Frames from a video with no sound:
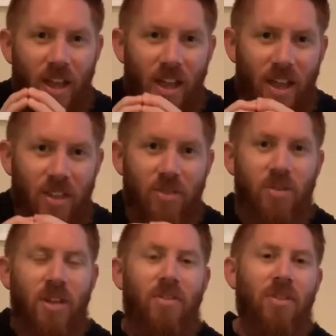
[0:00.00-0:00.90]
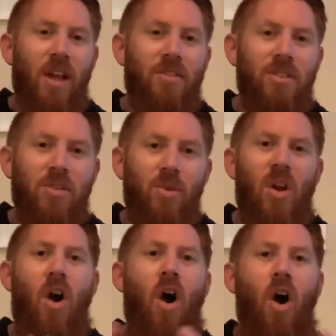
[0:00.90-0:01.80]
and you give your life to the Lord,
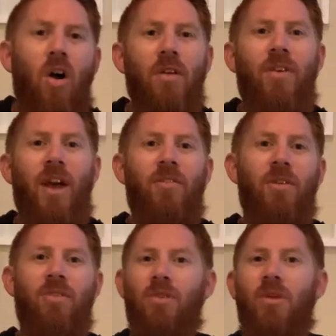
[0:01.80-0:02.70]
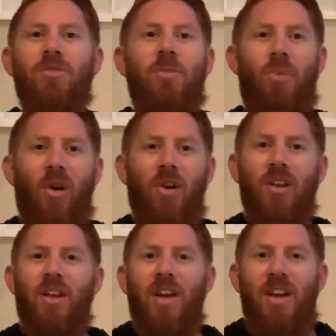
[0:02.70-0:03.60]
all of heaven throws a party.
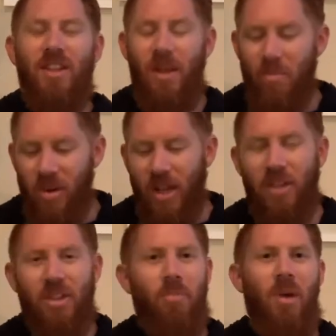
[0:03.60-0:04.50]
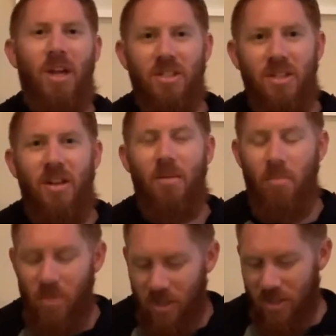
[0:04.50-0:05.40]
They bring out the best
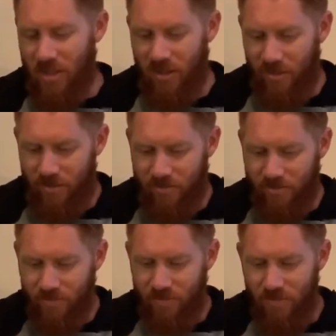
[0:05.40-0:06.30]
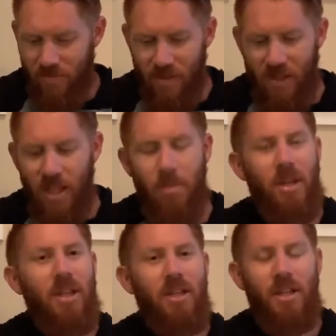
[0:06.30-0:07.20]
meat. They
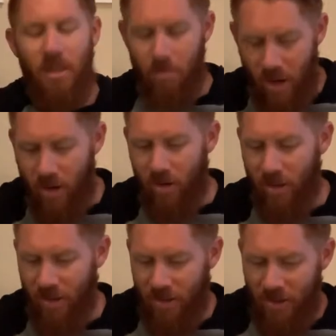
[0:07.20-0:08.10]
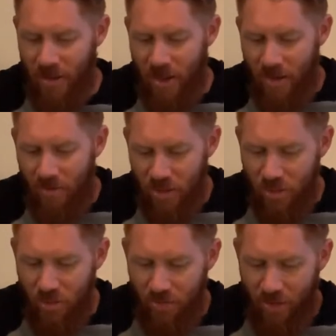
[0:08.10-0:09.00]
begin to get merry. Verse
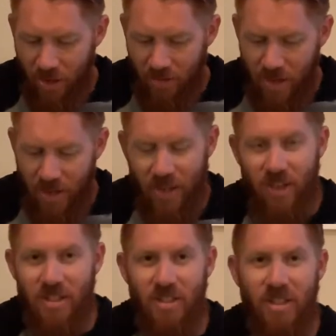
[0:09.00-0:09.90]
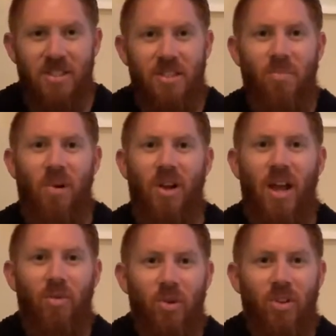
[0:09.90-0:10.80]
25. Now this is this is the part
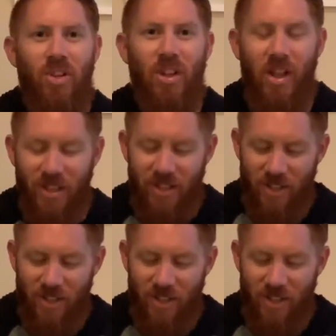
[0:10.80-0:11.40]
I really like